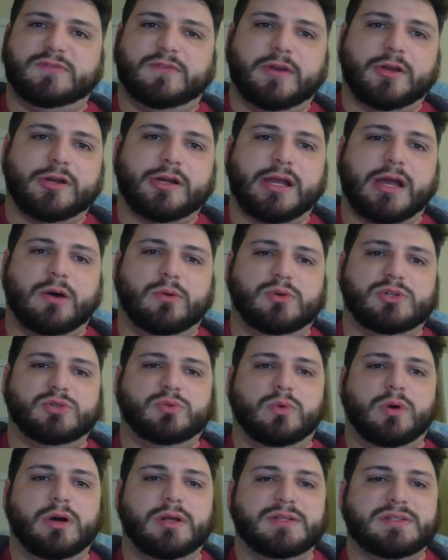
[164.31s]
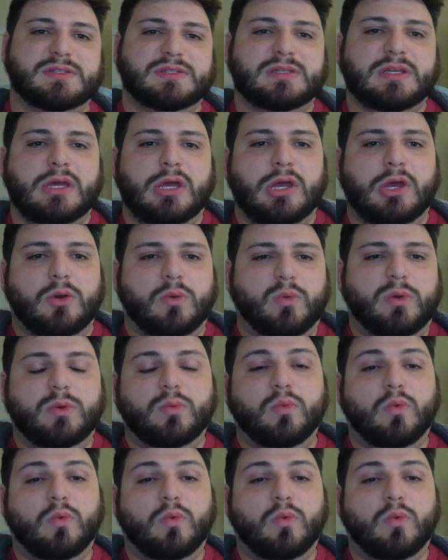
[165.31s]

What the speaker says: figuring out which ones we